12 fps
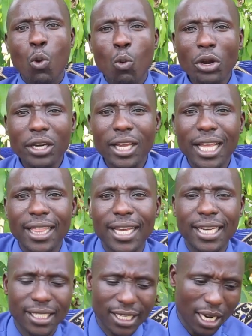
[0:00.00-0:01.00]
What Rigathi
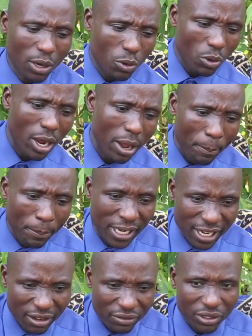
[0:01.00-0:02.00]
Gachagua
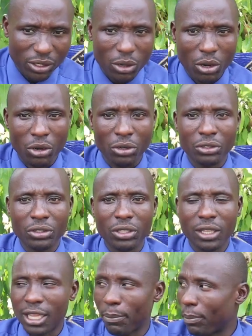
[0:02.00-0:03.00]
believes on
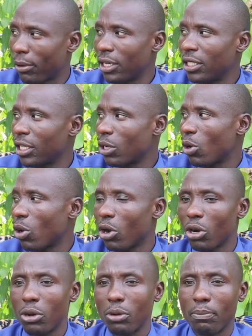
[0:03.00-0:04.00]
the
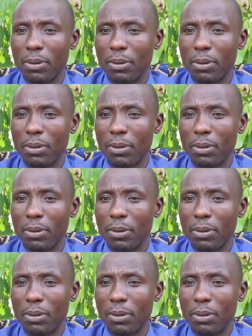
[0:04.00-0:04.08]
political